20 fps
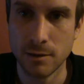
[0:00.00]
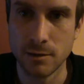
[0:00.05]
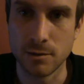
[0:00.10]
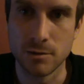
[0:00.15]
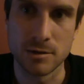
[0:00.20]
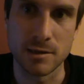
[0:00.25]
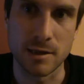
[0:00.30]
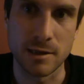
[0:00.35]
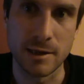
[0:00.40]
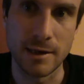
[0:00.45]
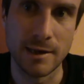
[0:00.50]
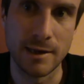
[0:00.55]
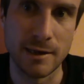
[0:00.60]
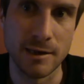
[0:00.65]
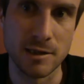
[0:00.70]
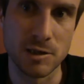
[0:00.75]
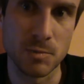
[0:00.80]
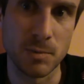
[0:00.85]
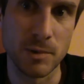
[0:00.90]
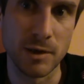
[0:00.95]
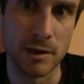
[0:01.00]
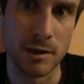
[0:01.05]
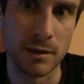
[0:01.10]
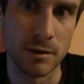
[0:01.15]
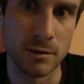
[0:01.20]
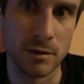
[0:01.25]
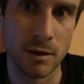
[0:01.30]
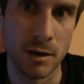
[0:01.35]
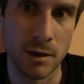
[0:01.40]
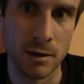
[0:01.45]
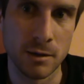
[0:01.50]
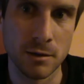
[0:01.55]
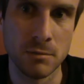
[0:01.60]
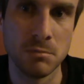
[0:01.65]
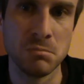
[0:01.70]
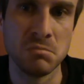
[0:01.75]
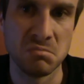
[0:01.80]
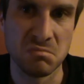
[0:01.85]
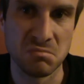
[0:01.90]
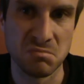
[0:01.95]
You say it is being
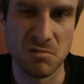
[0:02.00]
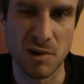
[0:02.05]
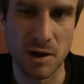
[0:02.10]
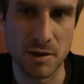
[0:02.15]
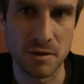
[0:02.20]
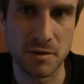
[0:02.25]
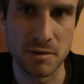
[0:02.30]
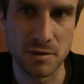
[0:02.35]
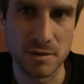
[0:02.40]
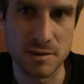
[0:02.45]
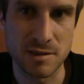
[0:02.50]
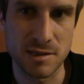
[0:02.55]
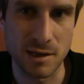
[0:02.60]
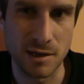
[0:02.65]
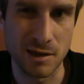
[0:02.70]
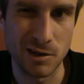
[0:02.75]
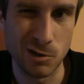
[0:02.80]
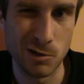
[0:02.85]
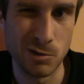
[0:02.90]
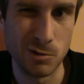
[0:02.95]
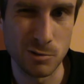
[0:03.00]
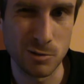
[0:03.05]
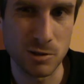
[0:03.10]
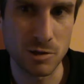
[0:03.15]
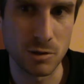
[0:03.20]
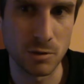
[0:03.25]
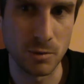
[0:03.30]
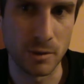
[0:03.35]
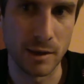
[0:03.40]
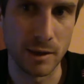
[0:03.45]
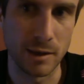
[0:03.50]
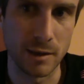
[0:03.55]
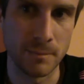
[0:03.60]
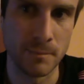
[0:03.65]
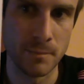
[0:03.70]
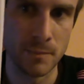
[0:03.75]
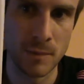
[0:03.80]
done, rather than saying who's doing it.